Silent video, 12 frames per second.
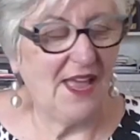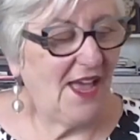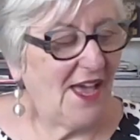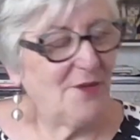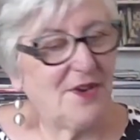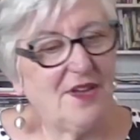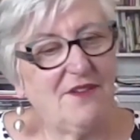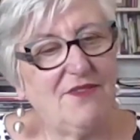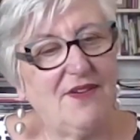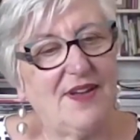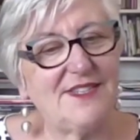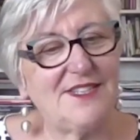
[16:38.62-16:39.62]
And what I
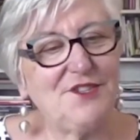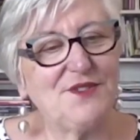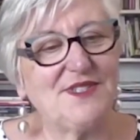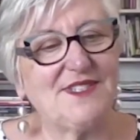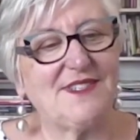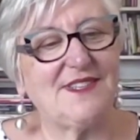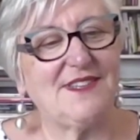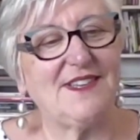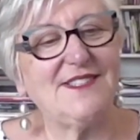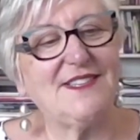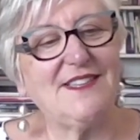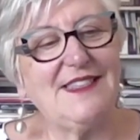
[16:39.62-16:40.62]
find interesting
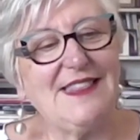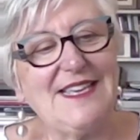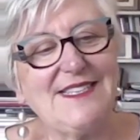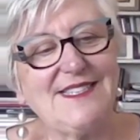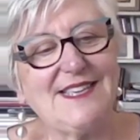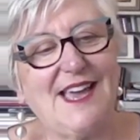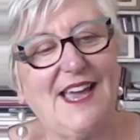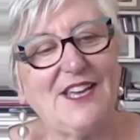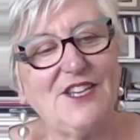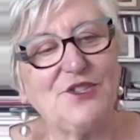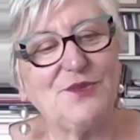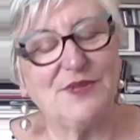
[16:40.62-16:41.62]
is that Les
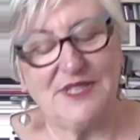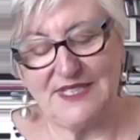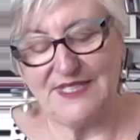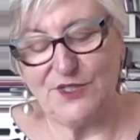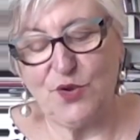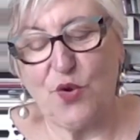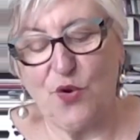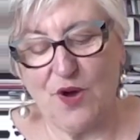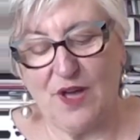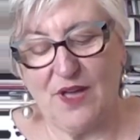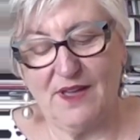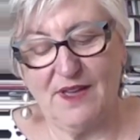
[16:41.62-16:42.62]
actually
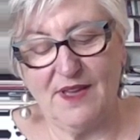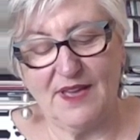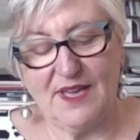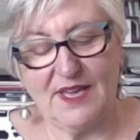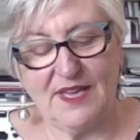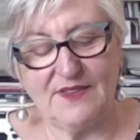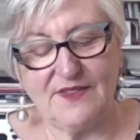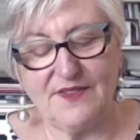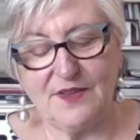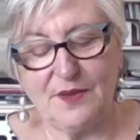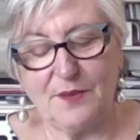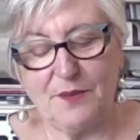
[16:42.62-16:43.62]
saw
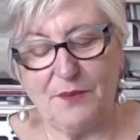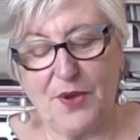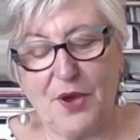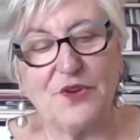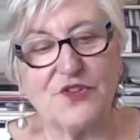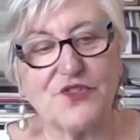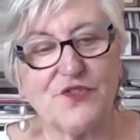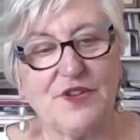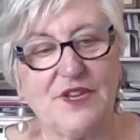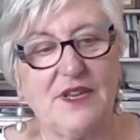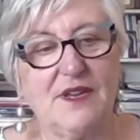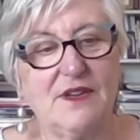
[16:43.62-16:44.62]
his
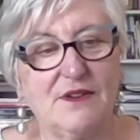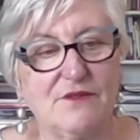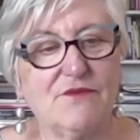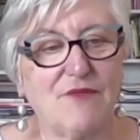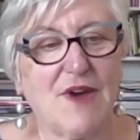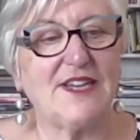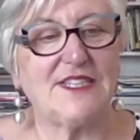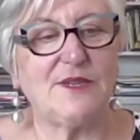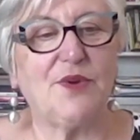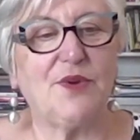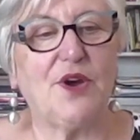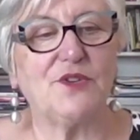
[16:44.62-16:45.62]
poetry,
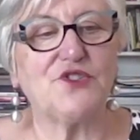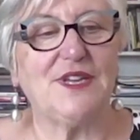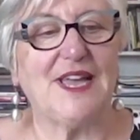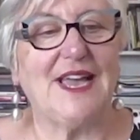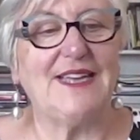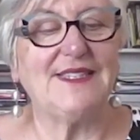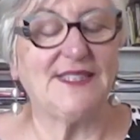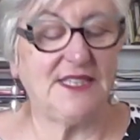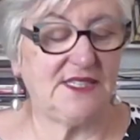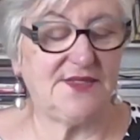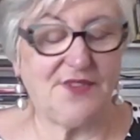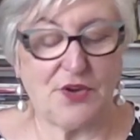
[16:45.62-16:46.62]
writing poetry, as
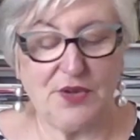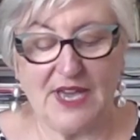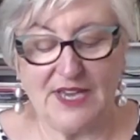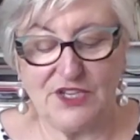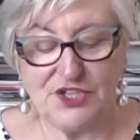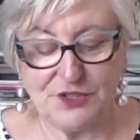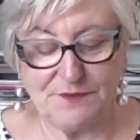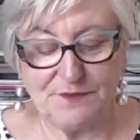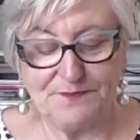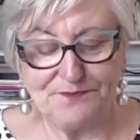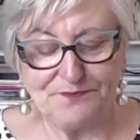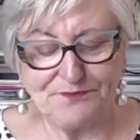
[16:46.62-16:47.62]
his vocation.
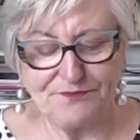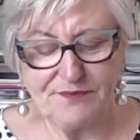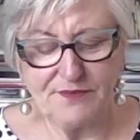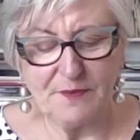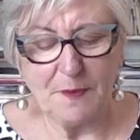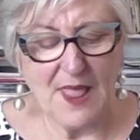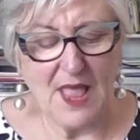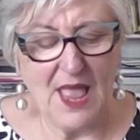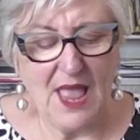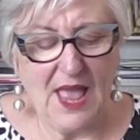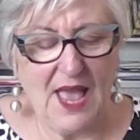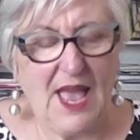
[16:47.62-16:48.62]

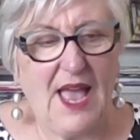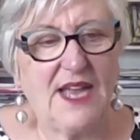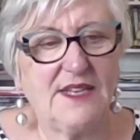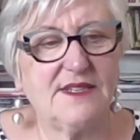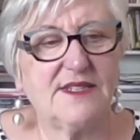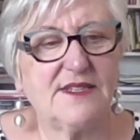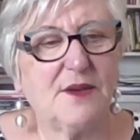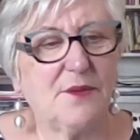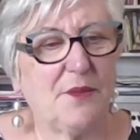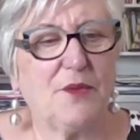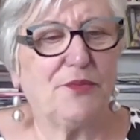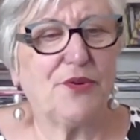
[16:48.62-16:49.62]
And
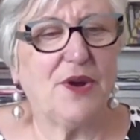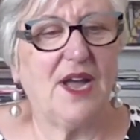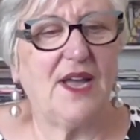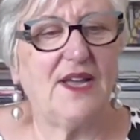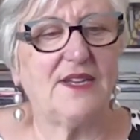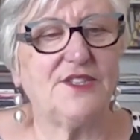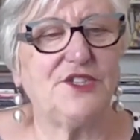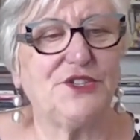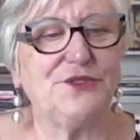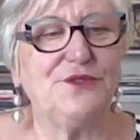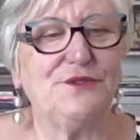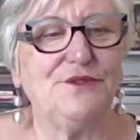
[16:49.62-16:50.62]
prior
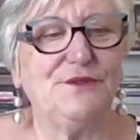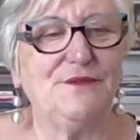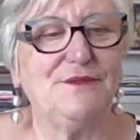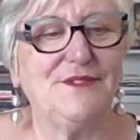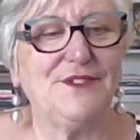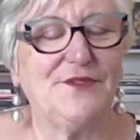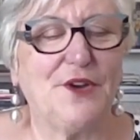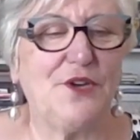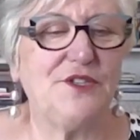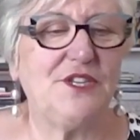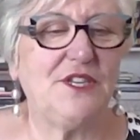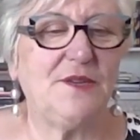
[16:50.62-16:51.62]
to
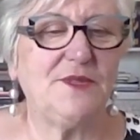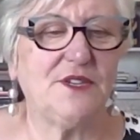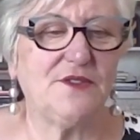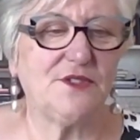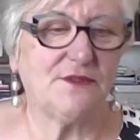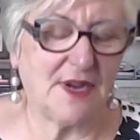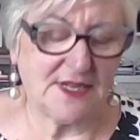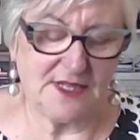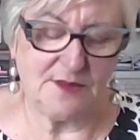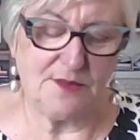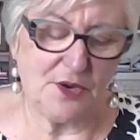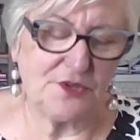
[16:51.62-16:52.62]
devoting himself to
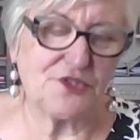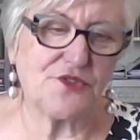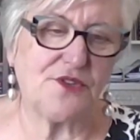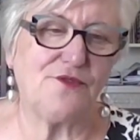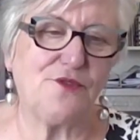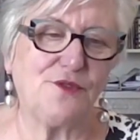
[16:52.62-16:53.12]
writing poetry full